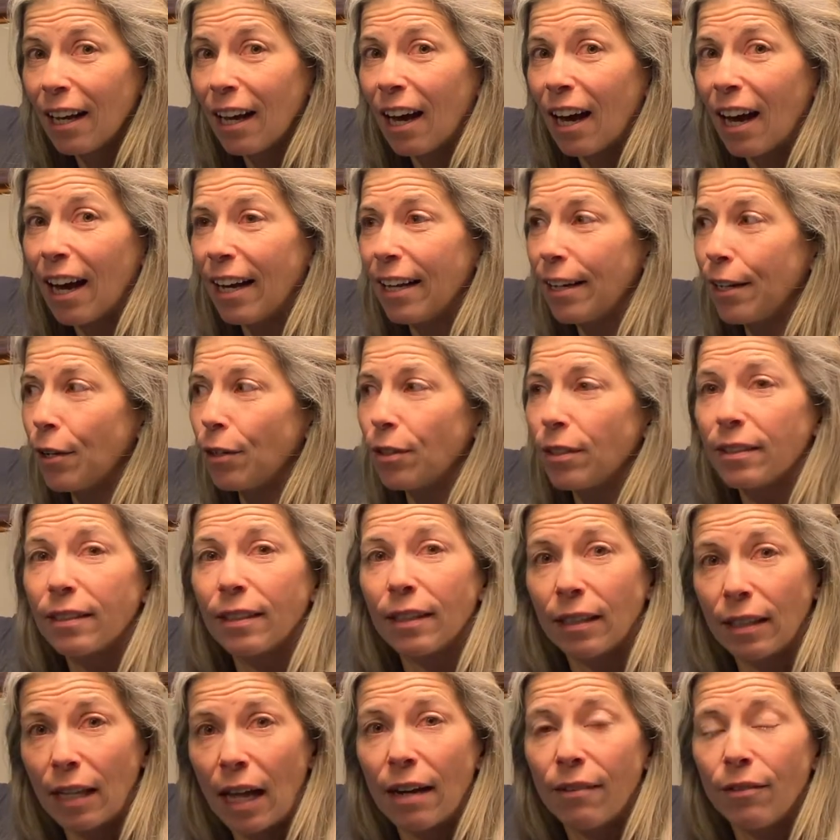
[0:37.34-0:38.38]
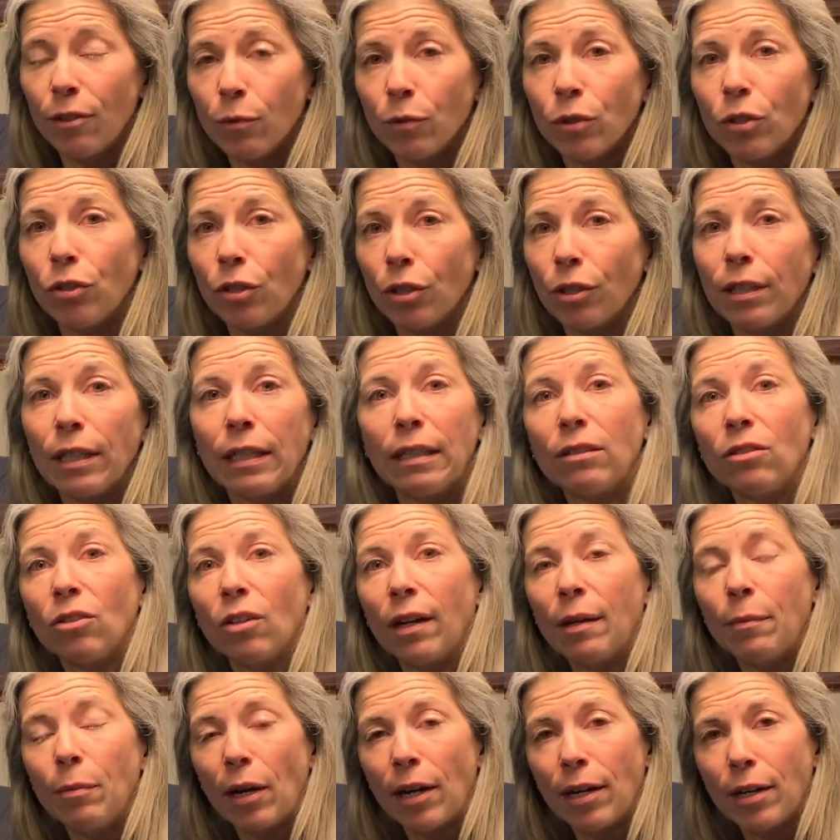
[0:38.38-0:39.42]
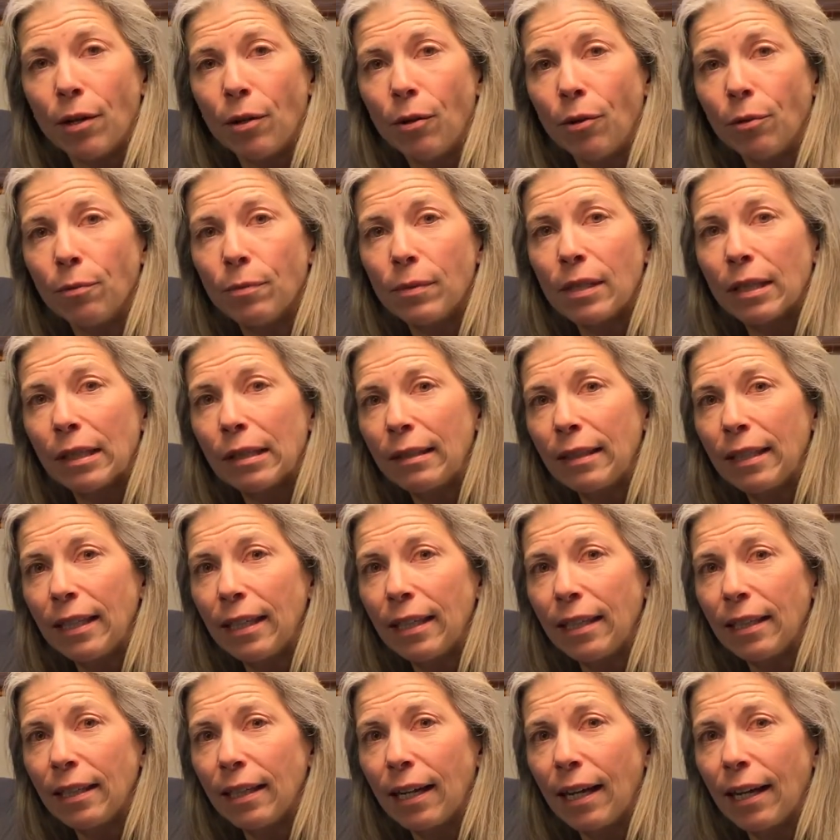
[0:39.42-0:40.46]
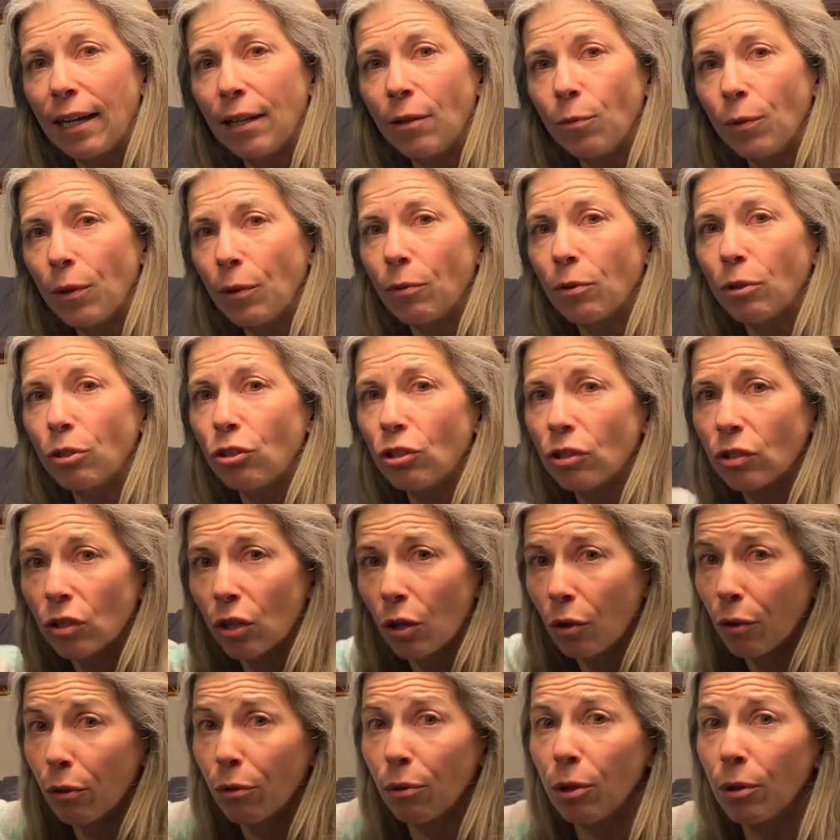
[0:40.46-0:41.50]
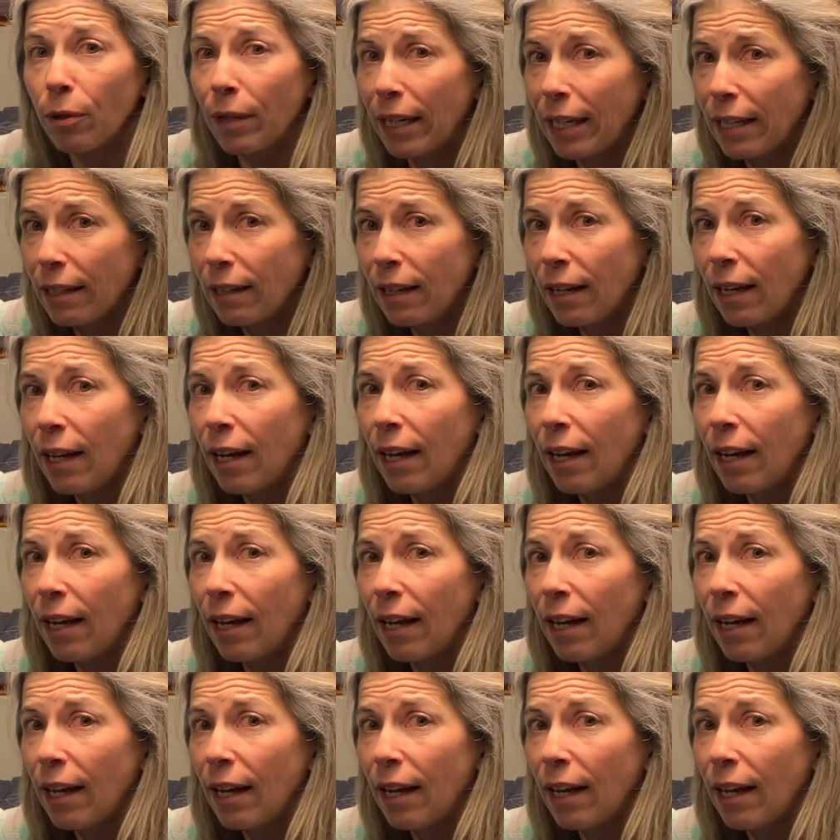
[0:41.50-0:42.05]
I noticed that a lot of it was dirty, so I brought it home to clean, and we will just go through it